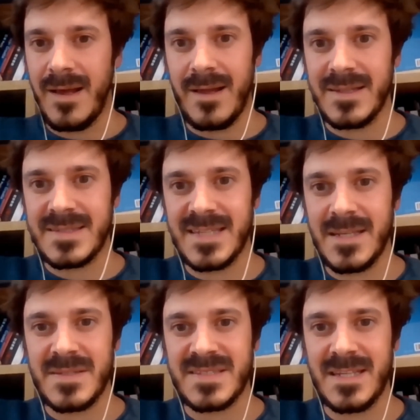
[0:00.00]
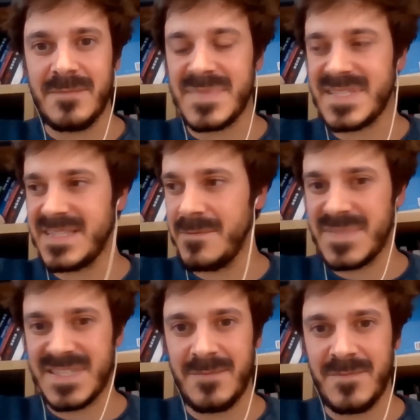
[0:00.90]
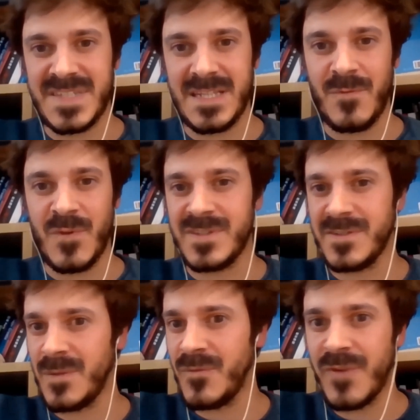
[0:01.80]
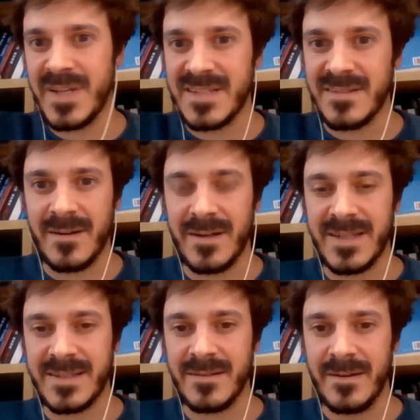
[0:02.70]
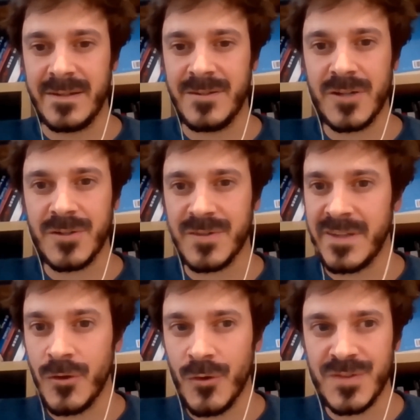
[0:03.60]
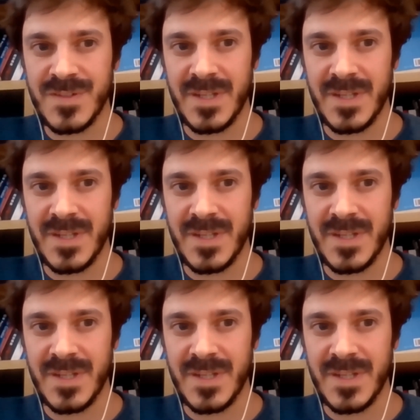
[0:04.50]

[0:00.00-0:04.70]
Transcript: Same with some friends that are doctors and nurse